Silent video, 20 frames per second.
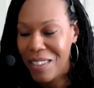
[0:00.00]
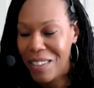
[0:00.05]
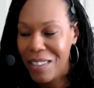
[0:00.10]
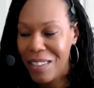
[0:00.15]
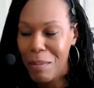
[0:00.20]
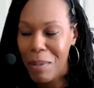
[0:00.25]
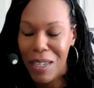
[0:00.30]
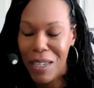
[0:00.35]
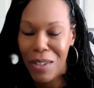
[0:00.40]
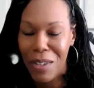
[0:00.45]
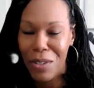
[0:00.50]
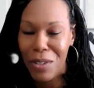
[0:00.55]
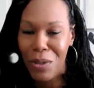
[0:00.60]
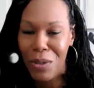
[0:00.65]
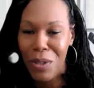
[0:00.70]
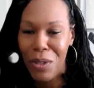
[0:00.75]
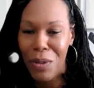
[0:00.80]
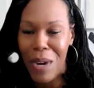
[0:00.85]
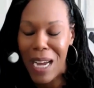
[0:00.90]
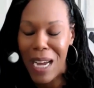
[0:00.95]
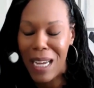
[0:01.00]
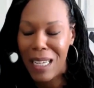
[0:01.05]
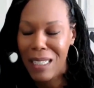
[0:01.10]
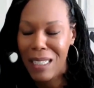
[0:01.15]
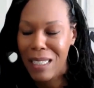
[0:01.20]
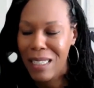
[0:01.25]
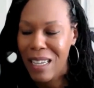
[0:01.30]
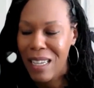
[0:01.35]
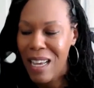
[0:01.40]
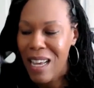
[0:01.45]
depending on who you
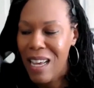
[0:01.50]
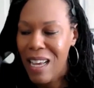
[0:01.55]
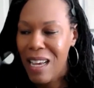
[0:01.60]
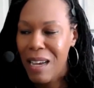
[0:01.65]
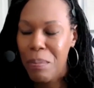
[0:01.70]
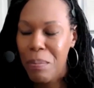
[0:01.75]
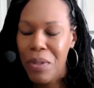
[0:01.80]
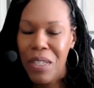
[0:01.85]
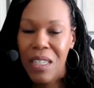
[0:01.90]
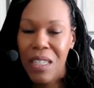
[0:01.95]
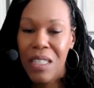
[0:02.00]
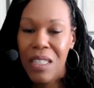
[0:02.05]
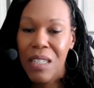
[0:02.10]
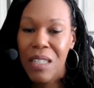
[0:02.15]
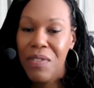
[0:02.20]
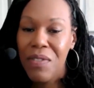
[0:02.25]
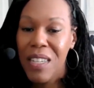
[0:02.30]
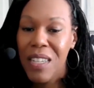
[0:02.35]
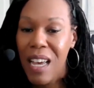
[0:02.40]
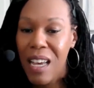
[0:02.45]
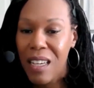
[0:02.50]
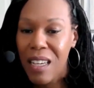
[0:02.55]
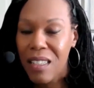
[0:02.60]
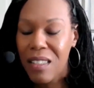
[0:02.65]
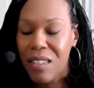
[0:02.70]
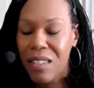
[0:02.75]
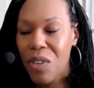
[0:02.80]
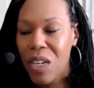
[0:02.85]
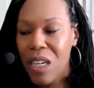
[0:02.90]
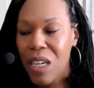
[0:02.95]
ask, and predictive
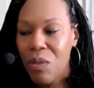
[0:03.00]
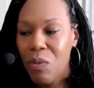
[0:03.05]
text, right?